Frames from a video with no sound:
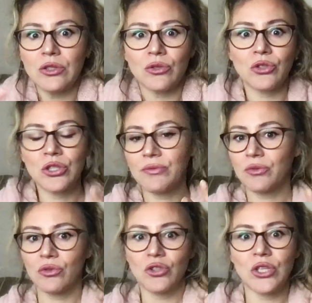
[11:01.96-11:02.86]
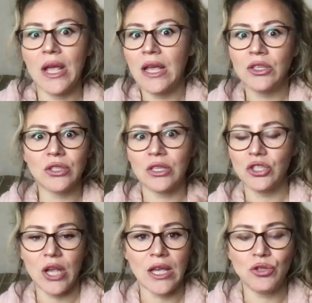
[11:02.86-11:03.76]
or shift or change that
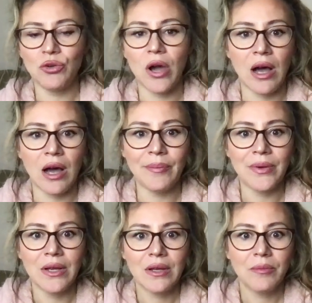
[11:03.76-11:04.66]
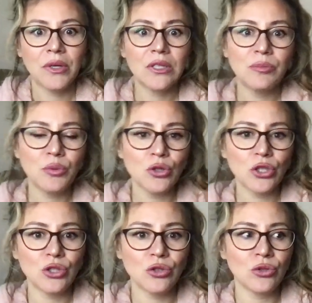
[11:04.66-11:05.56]
shakes you up, but it
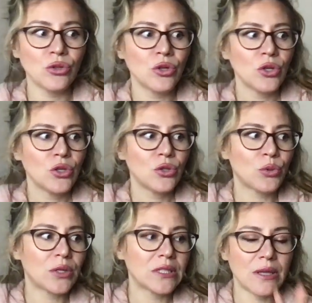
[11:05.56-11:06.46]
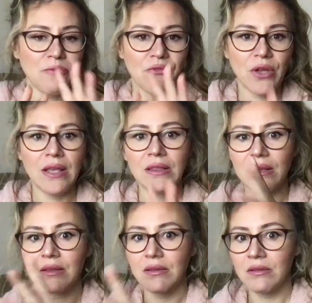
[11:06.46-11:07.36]
pushes you towards some
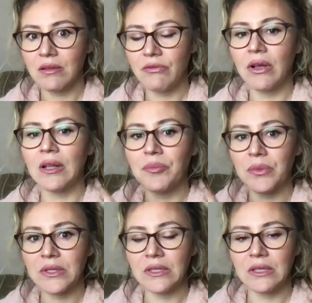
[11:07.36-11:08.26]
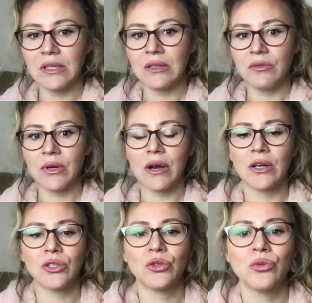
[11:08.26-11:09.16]
fated developments in
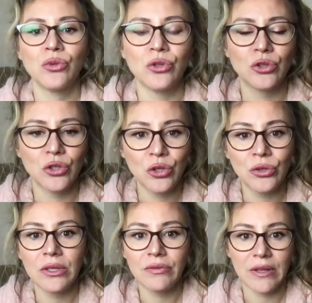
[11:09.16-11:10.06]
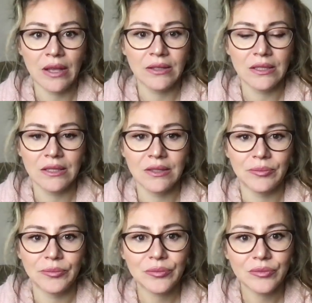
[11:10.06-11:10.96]
regards to your security, finances,
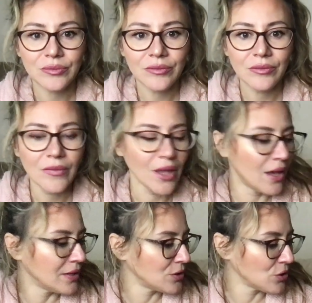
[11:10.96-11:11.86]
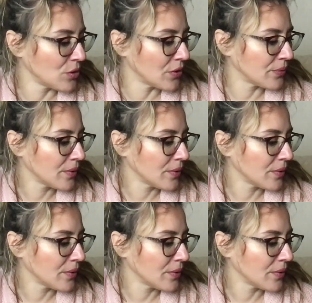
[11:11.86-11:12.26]
and so on.